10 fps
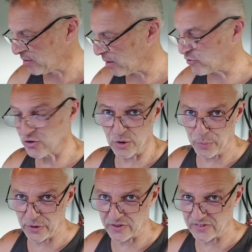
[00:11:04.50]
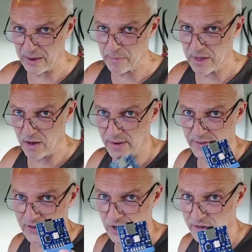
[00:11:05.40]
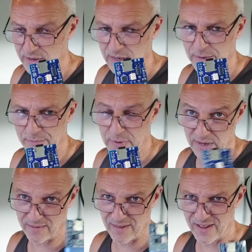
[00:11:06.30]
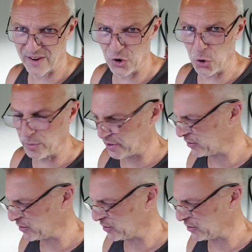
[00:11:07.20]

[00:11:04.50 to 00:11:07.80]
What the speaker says: I'm just going to put this tape cart internally, like I normally